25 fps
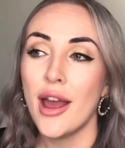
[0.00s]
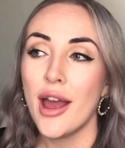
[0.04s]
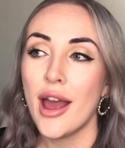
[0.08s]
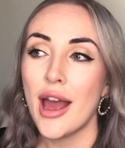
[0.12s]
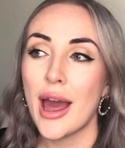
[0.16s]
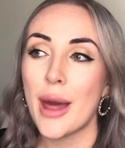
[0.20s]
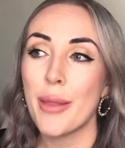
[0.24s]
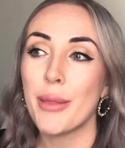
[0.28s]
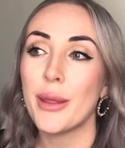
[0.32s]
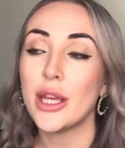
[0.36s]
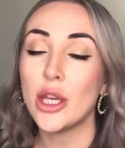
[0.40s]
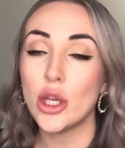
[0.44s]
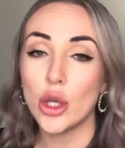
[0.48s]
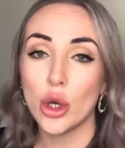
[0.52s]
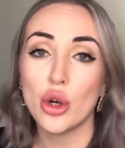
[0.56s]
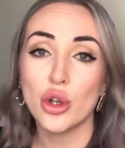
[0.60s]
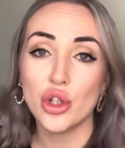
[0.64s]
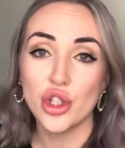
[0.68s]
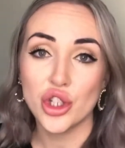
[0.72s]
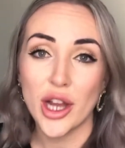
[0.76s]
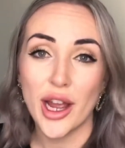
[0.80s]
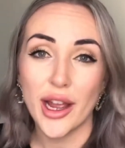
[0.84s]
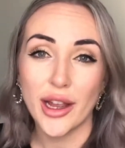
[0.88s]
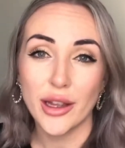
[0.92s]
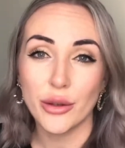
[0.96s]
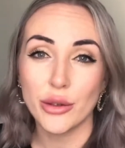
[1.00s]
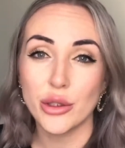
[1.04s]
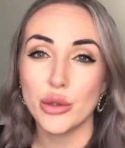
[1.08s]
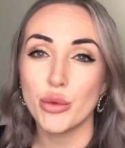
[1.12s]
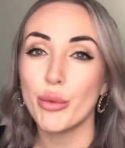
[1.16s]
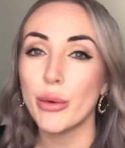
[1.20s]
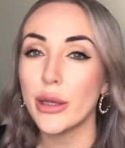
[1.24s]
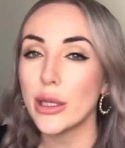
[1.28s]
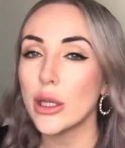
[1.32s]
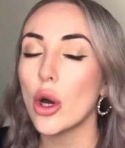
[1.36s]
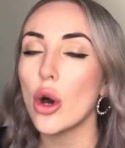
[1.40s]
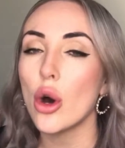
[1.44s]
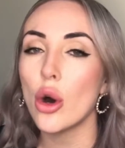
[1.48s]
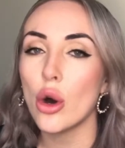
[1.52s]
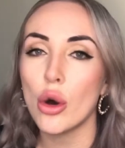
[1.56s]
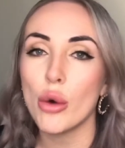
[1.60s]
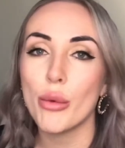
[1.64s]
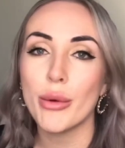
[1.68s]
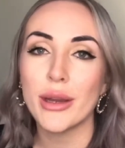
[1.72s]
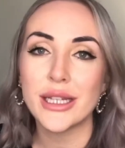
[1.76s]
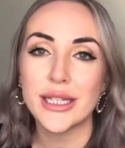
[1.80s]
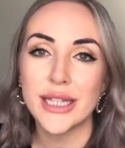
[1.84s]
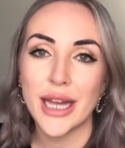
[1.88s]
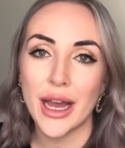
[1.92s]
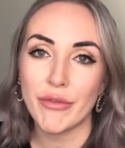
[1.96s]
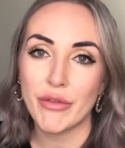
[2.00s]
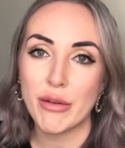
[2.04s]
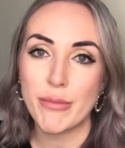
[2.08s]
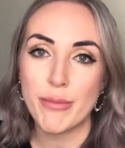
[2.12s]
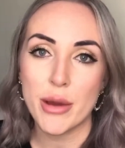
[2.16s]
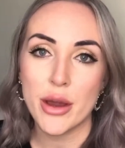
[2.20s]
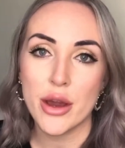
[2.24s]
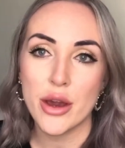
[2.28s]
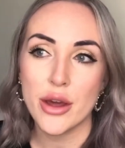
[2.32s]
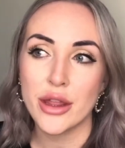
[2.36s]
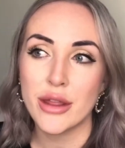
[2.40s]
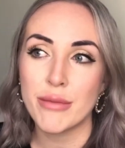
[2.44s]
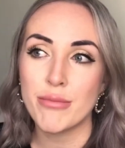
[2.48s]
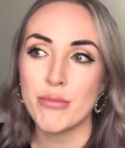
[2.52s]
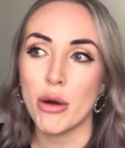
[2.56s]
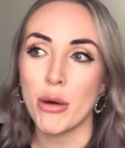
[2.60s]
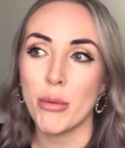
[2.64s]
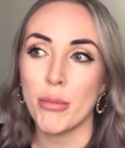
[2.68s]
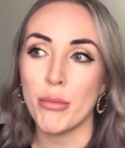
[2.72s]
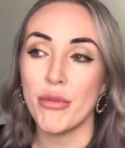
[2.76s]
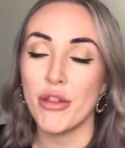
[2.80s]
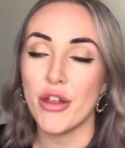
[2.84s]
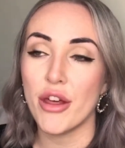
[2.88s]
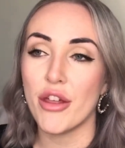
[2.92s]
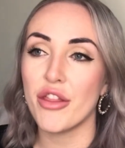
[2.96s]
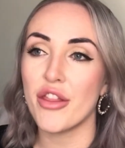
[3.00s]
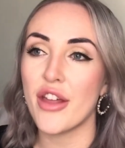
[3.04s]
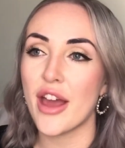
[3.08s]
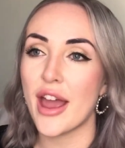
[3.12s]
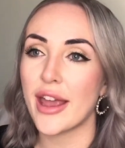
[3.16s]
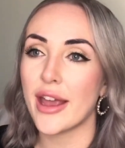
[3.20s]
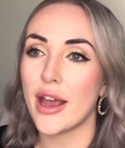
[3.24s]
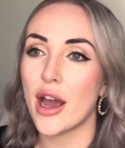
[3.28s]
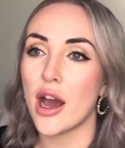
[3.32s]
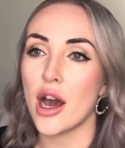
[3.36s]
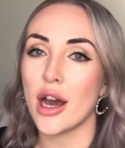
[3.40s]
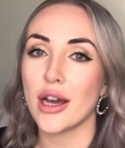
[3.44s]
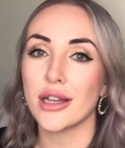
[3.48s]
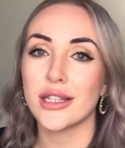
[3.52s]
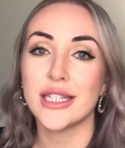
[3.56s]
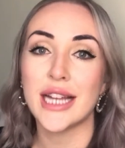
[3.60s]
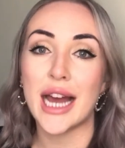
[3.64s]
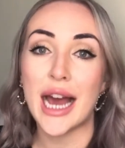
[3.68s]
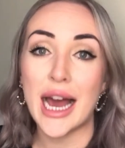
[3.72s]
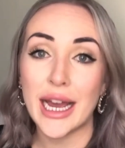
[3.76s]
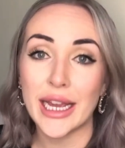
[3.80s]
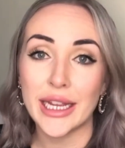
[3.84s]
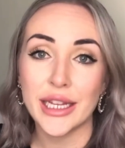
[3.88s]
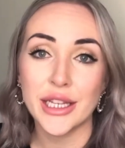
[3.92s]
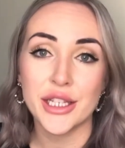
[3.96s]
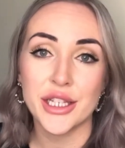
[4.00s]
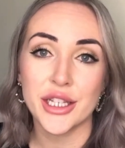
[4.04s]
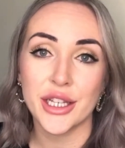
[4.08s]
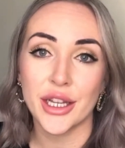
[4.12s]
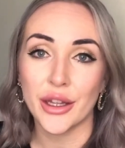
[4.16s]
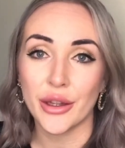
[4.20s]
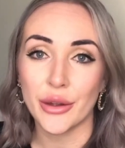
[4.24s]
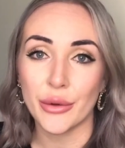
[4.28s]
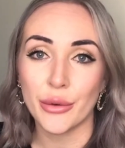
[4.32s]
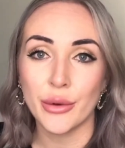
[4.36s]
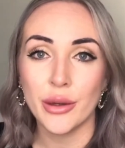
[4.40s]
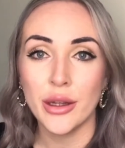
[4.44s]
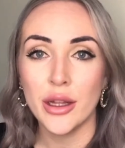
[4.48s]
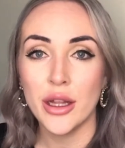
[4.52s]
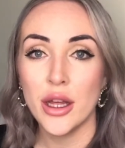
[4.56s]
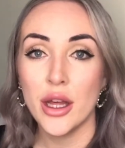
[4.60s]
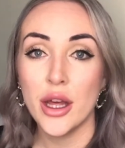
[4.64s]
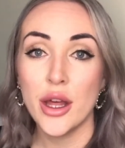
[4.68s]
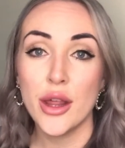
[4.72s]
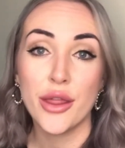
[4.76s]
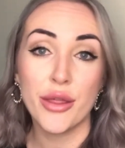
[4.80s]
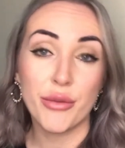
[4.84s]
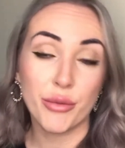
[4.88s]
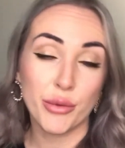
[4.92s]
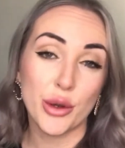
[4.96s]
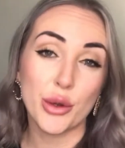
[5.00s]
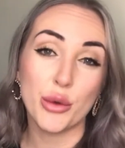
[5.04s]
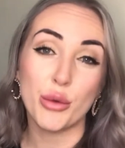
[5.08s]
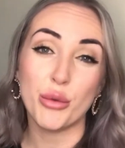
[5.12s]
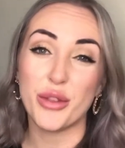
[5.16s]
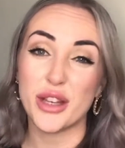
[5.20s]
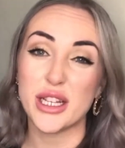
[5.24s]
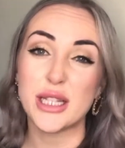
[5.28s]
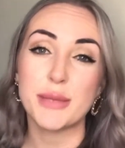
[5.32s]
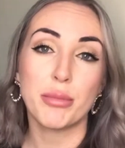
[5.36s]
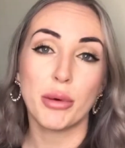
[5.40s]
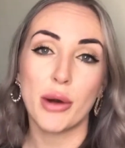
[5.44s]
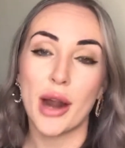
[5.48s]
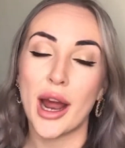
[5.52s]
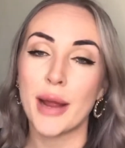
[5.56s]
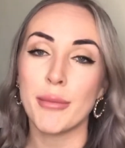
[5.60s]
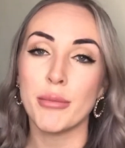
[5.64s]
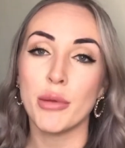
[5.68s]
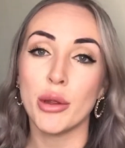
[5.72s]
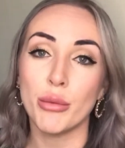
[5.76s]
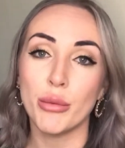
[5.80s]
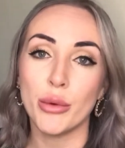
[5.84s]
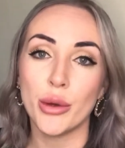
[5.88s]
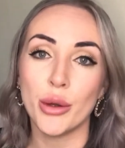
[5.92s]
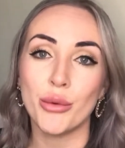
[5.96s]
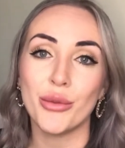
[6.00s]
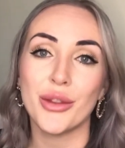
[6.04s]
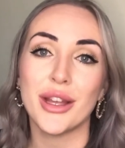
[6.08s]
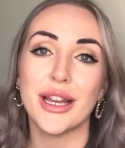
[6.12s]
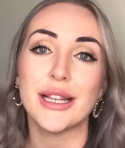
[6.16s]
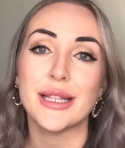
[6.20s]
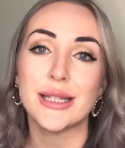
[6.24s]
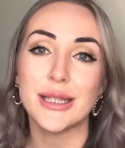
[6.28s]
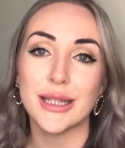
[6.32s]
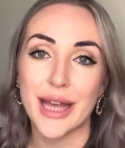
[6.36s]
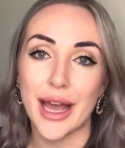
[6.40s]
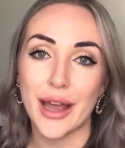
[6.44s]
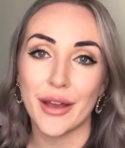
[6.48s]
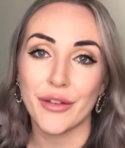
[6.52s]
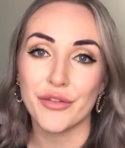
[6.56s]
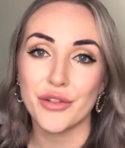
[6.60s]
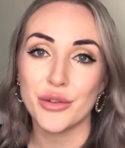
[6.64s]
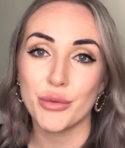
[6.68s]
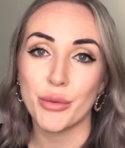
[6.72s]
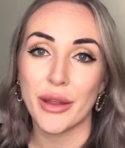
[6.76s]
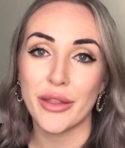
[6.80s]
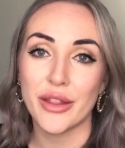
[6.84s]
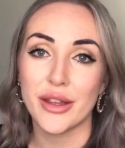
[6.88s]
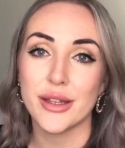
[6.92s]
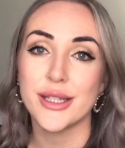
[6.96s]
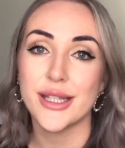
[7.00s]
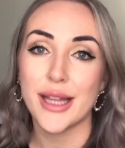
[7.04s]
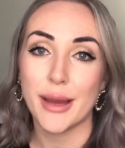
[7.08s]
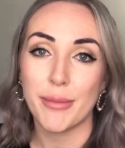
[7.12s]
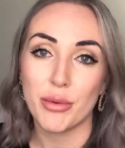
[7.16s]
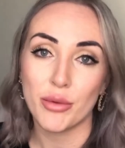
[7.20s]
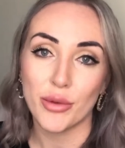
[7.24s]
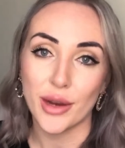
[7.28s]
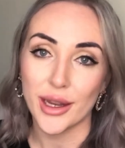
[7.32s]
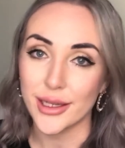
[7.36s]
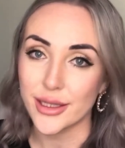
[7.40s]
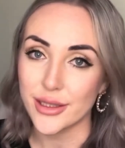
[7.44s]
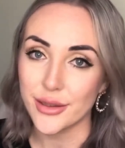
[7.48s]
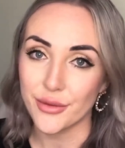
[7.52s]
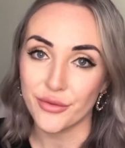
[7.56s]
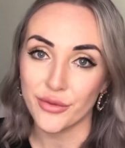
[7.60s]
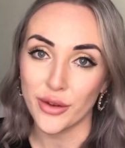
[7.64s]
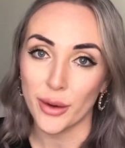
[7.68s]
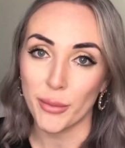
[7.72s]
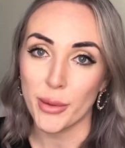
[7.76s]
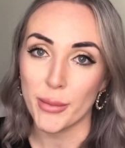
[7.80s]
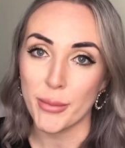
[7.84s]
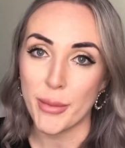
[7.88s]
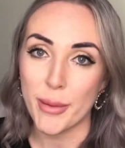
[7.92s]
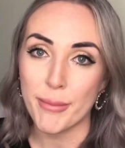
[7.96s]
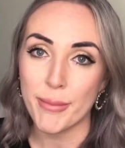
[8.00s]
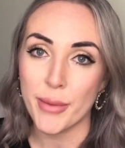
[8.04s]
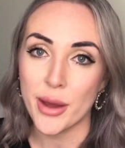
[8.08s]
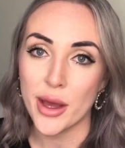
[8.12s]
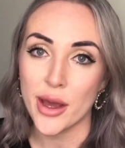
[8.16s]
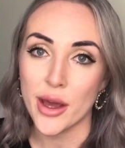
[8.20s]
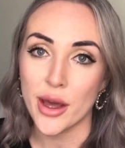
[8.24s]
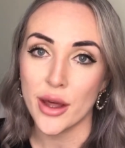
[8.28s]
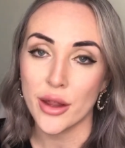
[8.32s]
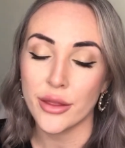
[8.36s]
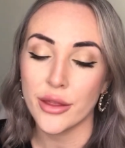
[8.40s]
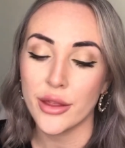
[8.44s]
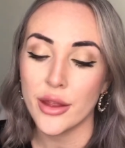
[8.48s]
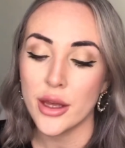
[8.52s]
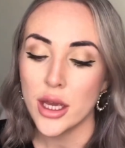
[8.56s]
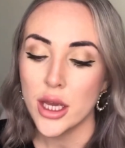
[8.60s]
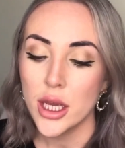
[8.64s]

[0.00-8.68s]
and that your child will always have a birth mum that they are tied to through this primal wound that is left when they're separated from them at birth.